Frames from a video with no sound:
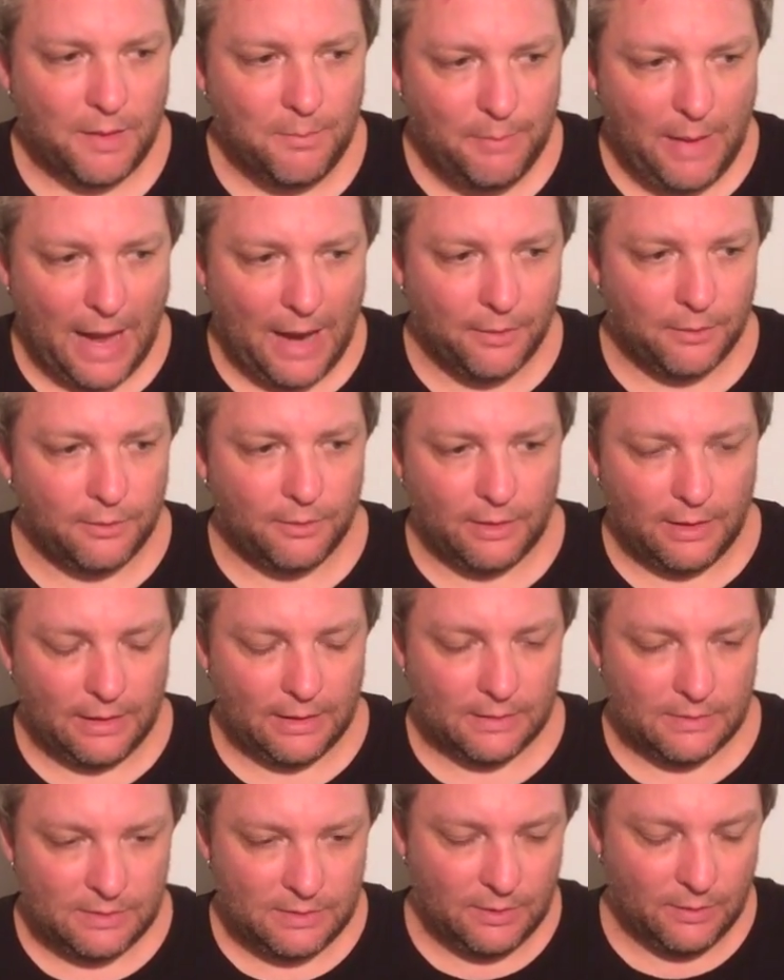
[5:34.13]

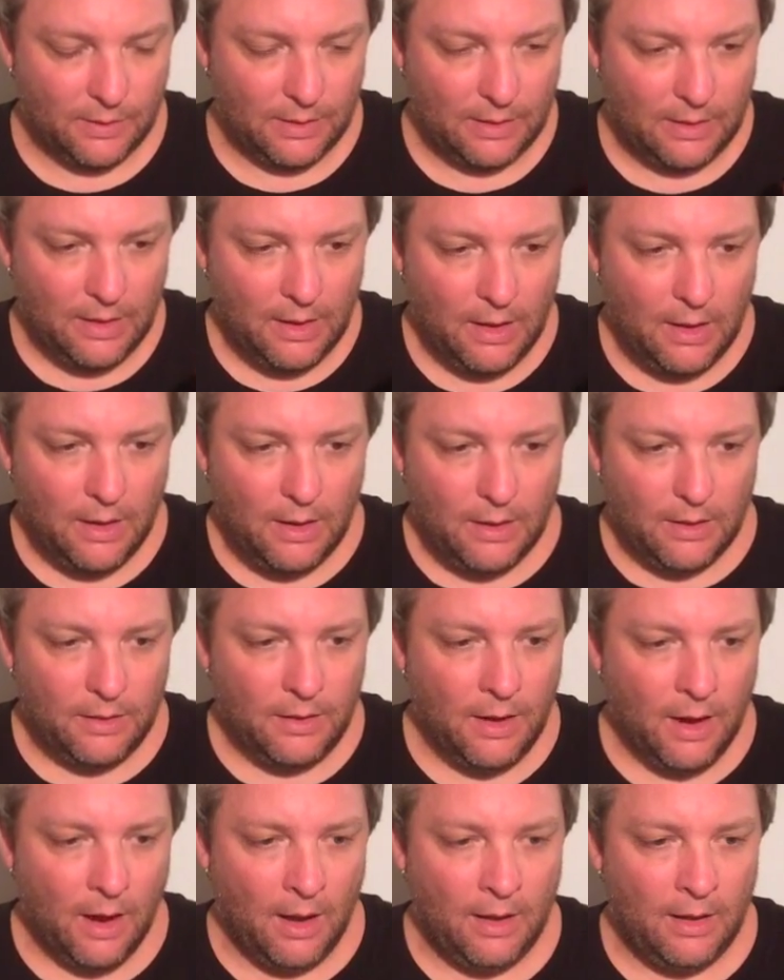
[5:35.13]
powderiness to it.
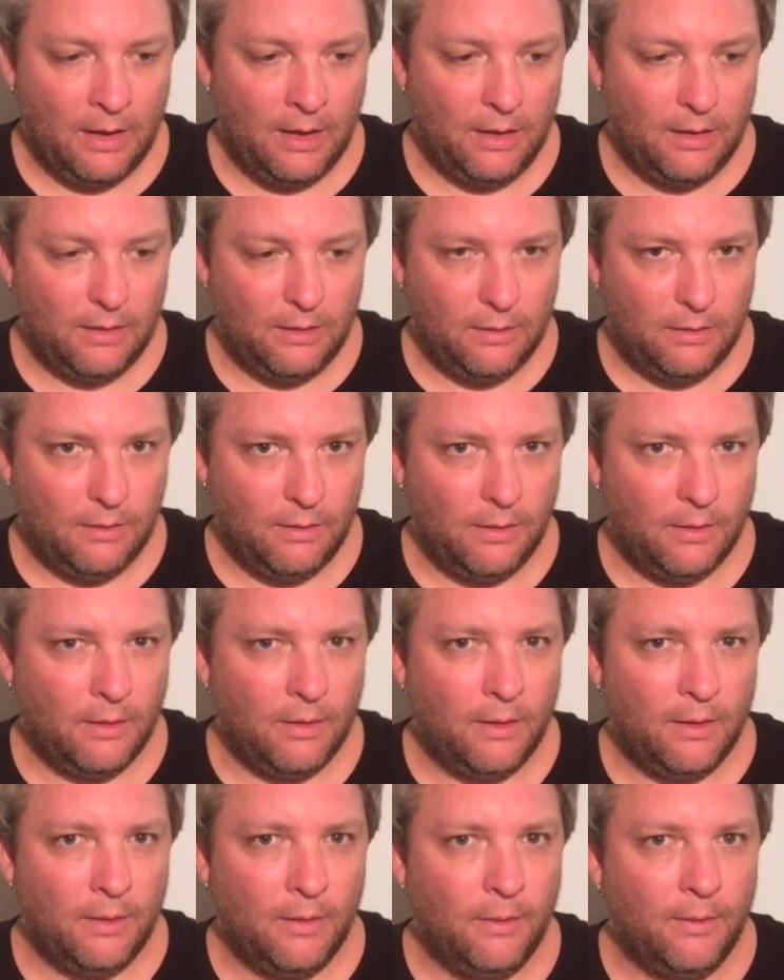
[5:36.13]
Not
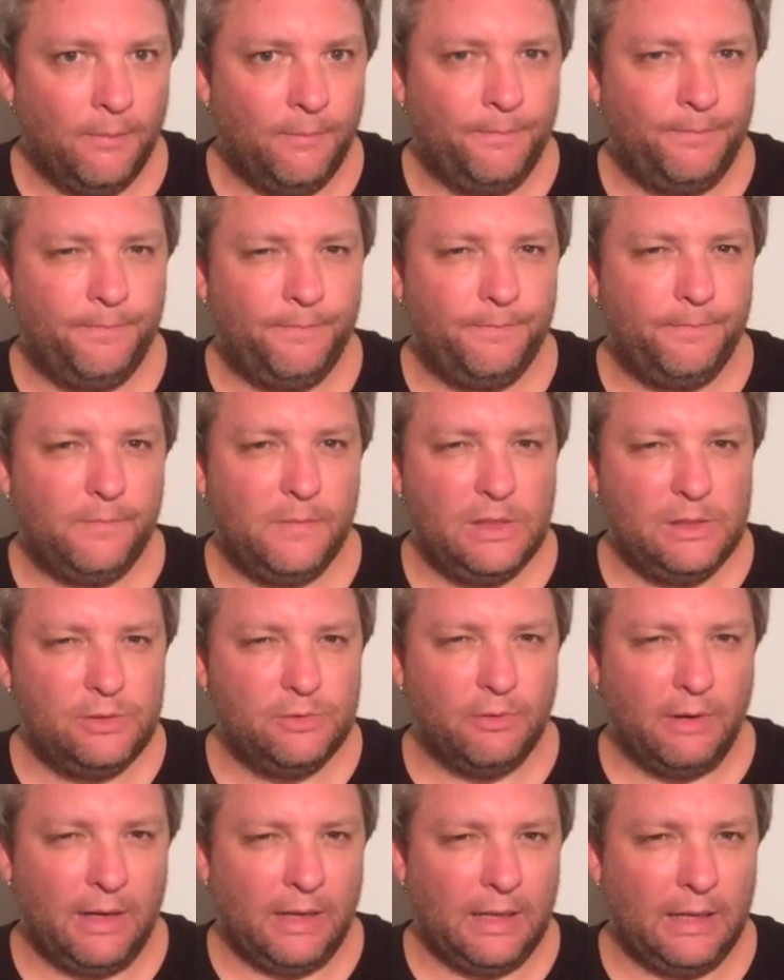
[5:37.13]
the
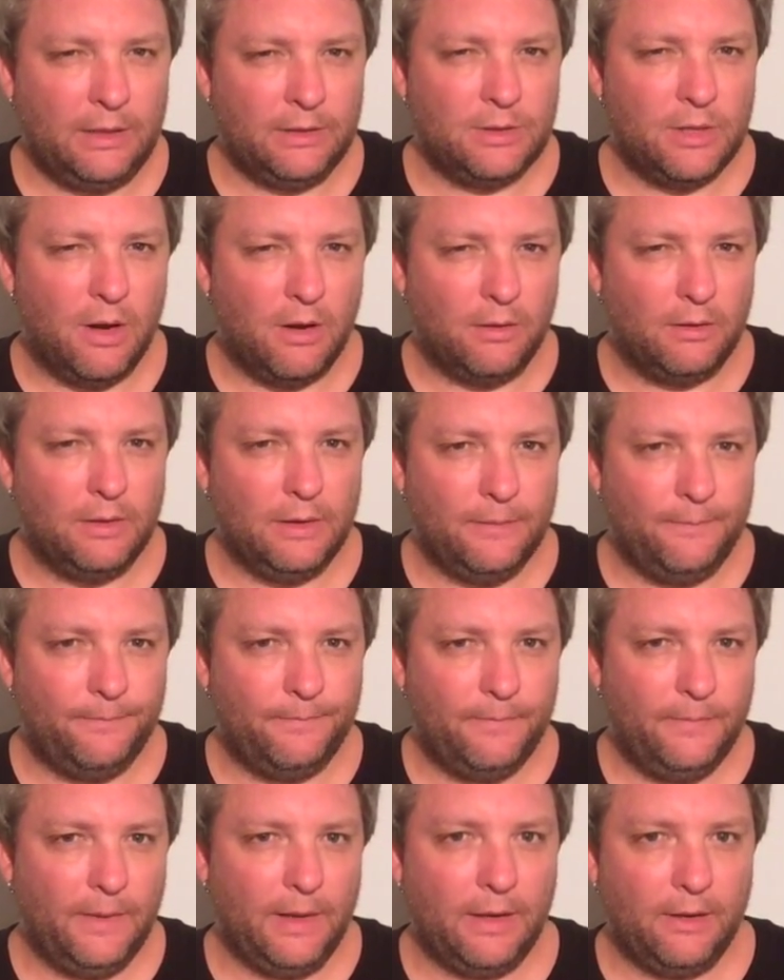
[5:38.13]
drinking chocolate
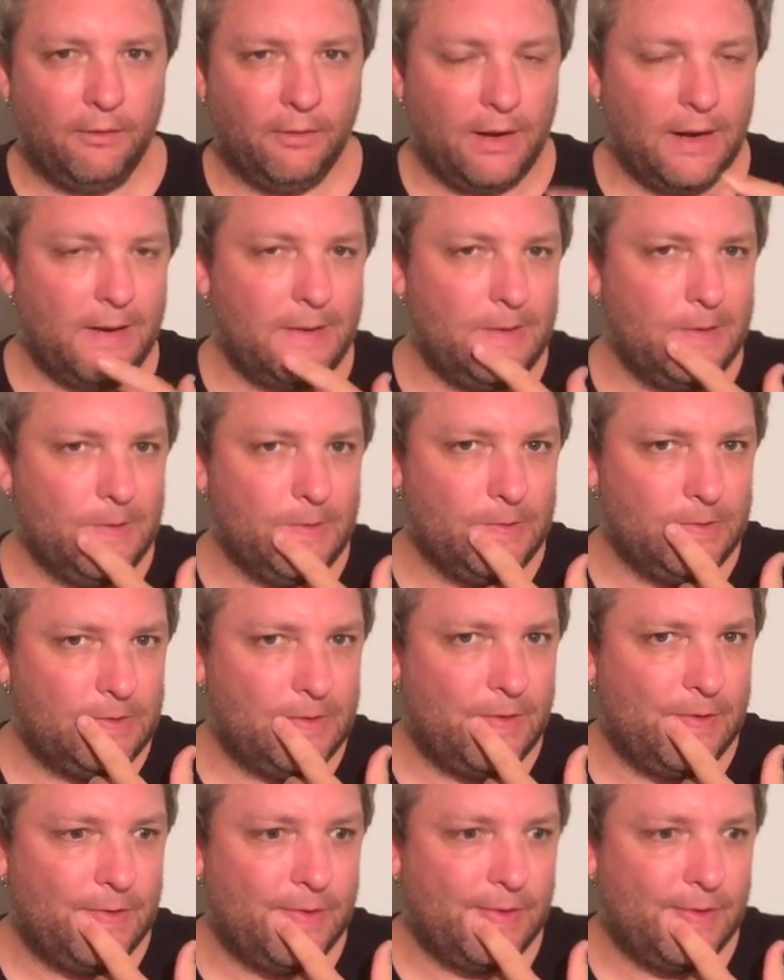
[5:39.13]
like Grant used.